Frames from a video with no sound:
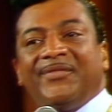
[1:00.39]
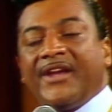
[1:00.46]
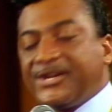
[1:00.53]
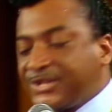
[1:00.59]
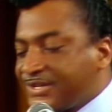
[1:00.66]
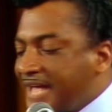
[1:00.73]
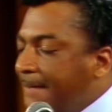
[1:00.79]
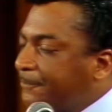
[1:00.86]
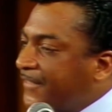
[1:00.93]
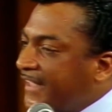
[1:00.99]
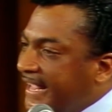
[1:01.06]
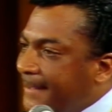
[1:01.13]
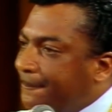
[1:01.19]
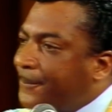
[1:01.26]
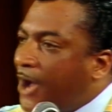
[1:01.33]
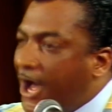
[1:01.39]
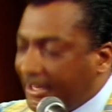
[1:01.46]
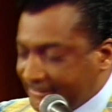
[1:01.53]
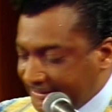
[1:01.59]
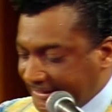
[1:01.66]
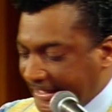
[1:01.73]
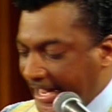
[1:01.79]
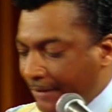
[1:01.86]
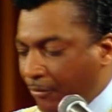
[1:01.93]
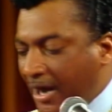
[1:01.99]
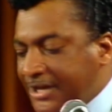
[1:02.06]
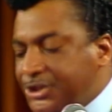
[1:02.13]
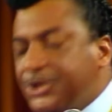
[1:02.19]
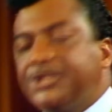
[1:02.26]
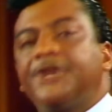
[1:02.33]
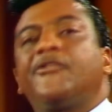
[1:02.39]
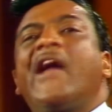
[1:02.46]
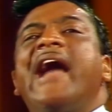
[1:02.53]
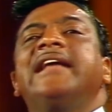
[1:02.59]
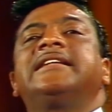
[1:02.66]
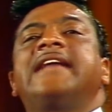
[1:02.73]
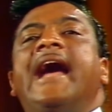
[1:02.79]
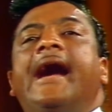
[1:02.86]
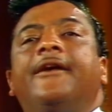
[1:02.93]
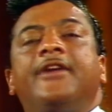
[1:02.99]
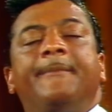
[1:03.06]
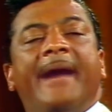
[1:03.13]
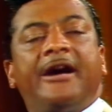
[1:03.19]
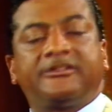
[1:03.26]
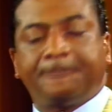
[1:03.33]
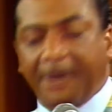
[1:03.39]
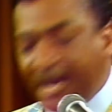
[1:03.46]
There's something important that I want you to write down about